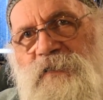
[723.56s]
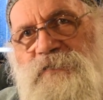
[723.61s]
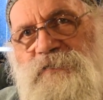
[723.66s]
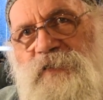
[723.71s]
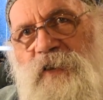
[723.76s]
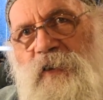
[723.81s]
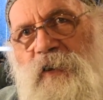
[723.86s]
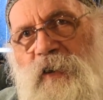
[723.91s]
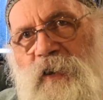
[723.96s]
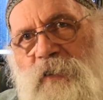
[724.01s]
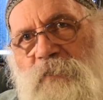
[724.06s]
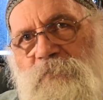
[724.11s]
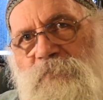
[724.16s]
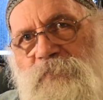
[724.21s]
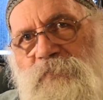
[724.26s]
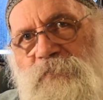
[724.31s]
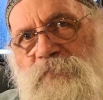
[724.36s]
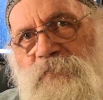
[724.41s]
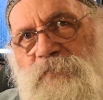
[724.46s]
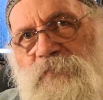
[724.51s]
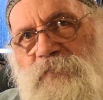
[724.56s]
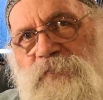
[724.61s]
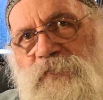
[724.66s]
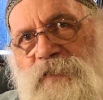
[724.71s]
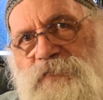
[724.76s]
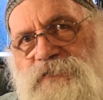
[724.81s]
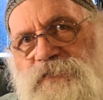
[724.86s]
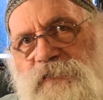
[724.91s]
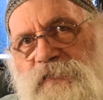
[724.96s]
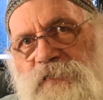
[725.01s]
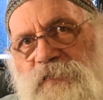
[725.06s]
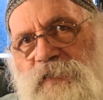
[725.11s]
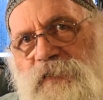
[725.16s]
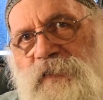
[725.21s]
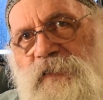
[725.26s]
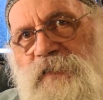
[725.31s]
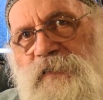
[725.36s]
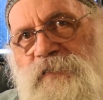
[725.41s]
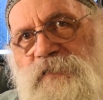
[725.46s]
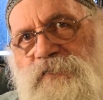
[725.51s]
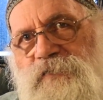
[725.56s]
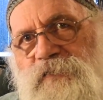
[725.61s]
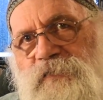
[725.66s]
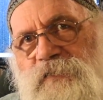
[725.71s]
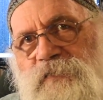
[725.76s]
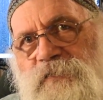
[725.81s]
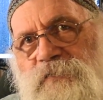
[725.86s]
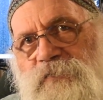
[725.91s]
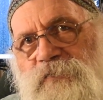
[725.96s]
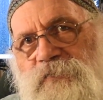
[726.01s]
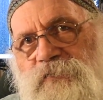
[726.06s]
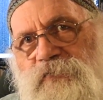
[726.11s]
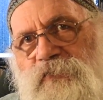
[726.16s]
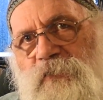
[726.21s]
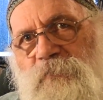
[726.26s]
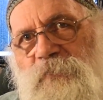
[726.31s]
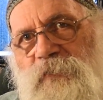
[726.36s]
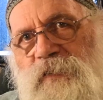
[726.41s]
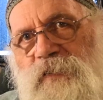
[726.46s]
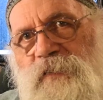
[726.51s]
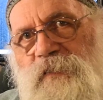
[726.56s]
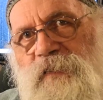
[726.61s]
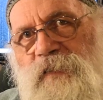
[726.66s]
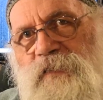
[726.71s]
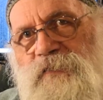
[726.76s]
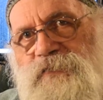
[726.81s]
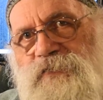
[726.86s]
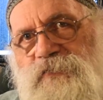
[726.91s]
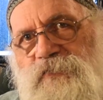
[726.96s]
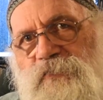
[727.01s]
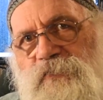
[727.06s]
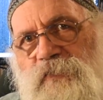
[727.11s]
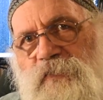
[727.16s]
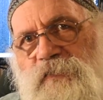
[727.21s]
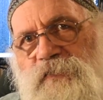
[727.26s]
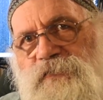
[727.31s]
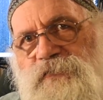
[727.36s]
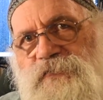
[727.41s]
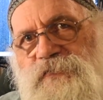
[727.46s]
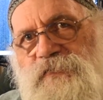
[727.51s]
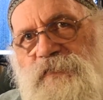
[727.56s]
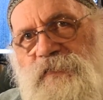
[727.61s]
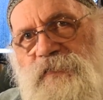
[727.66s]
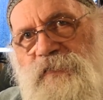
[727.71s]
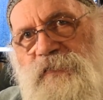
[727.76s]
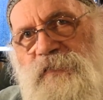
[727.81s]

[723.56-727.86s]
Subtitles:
Tom, doesn't he lead? You told me he leads tours.